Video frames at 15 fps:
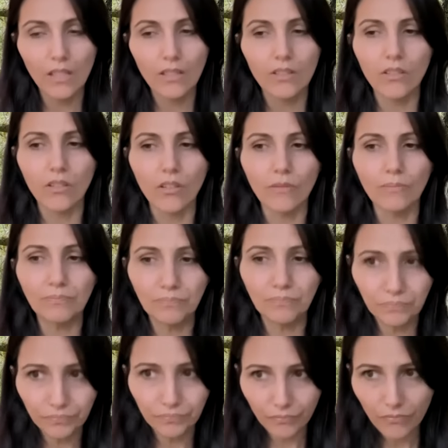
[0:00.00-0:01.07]
So
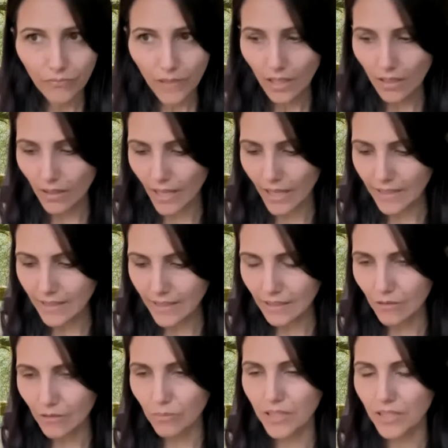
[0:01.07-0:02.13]
that's a
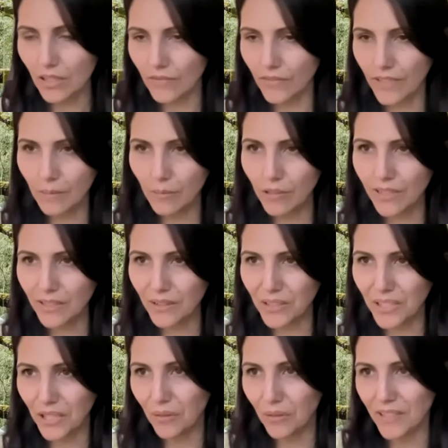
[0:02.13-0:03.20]
little bit. So if anybody's got
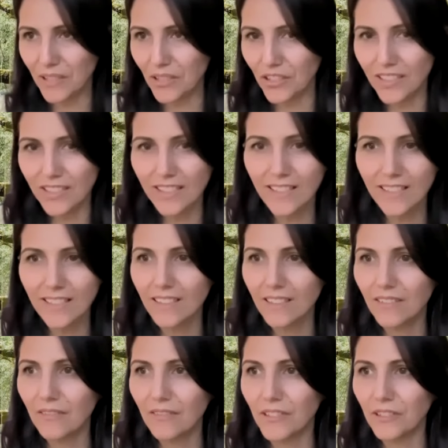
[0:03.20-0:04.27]
any questions,
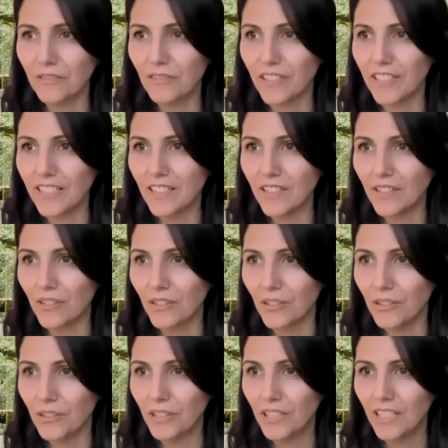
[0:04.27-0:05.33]
feel free to